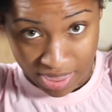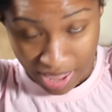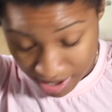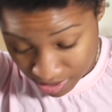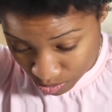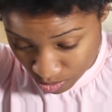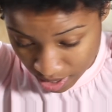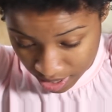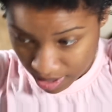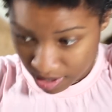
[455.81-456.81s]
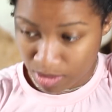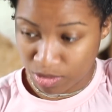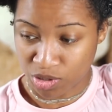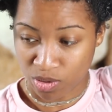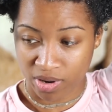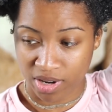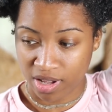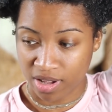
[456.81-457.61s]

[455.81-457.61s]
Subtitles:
That is what a majority